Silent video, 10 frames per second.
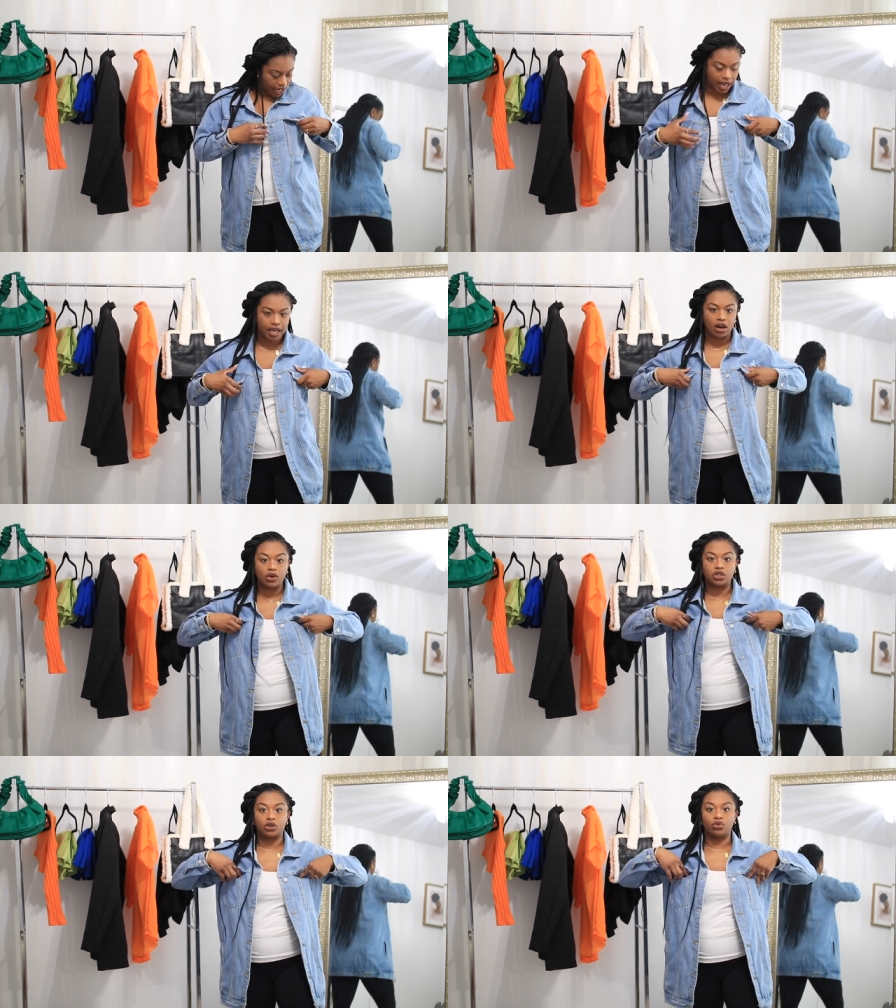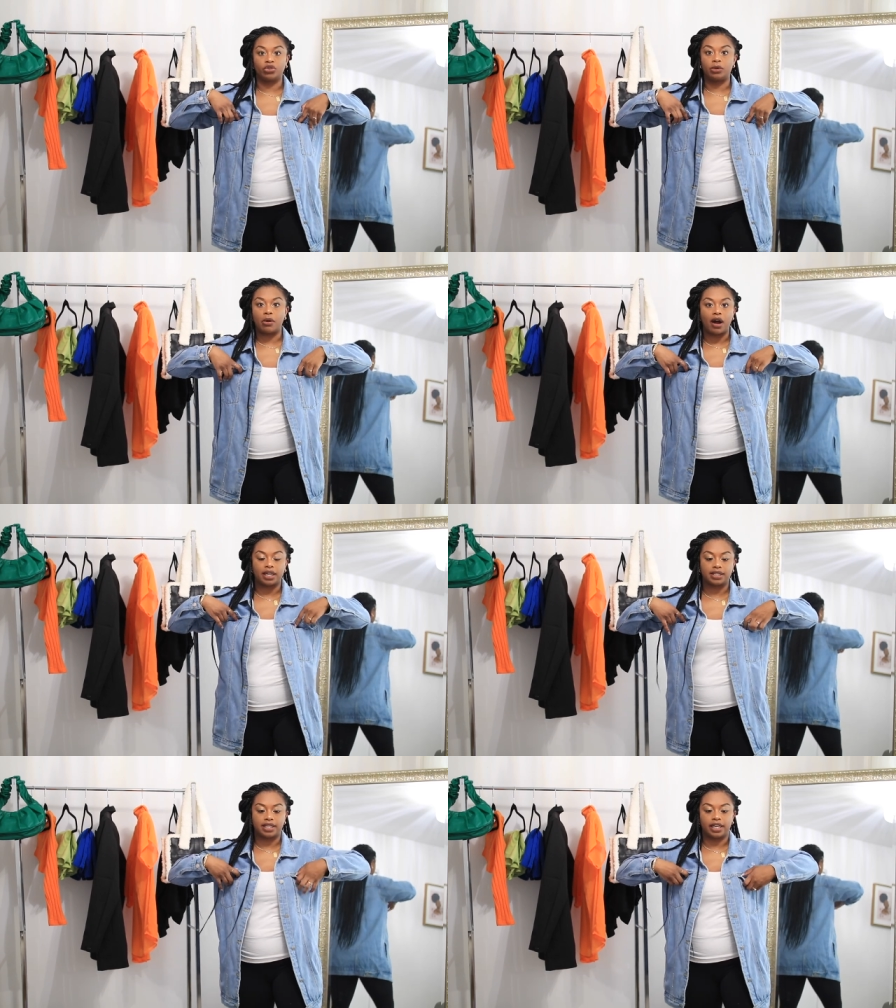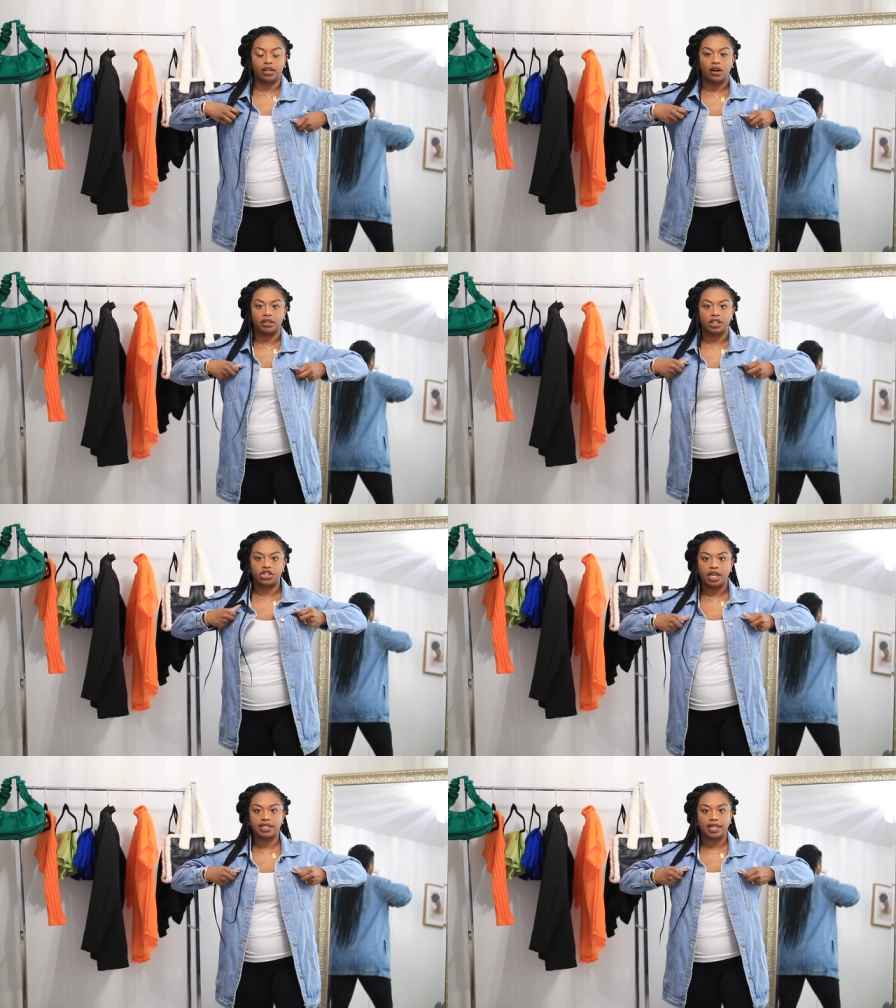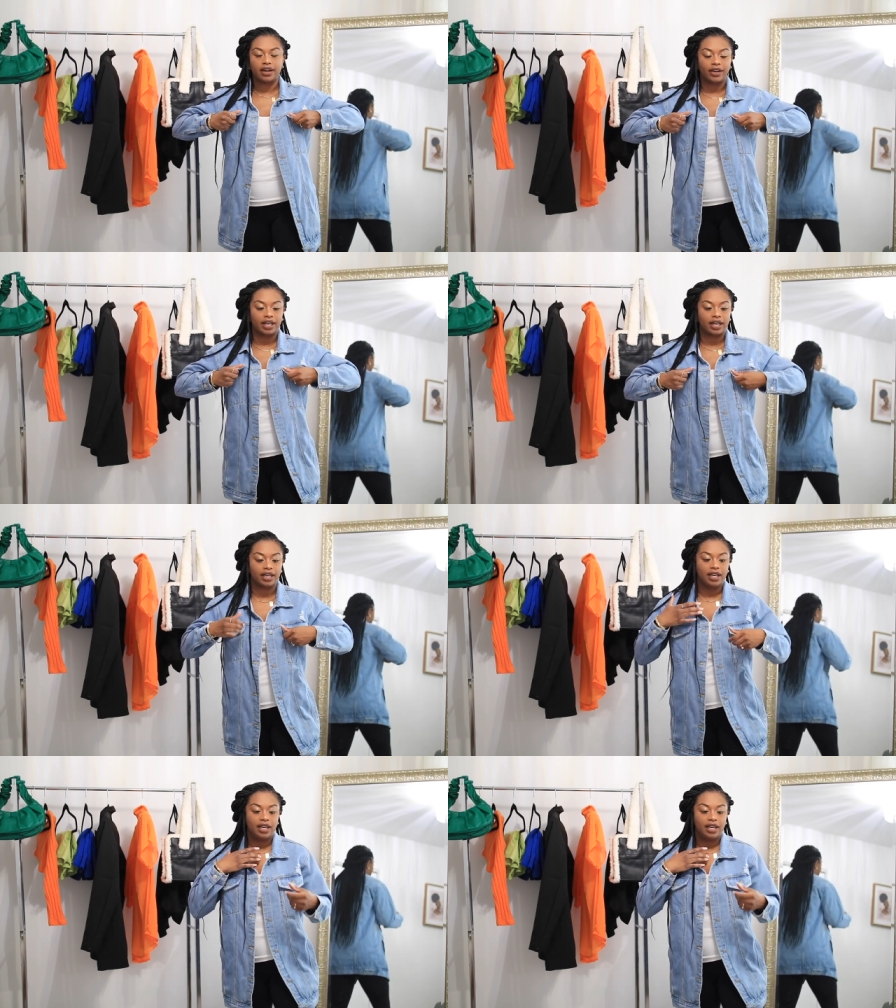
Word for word: and also real pockets here on the chest area.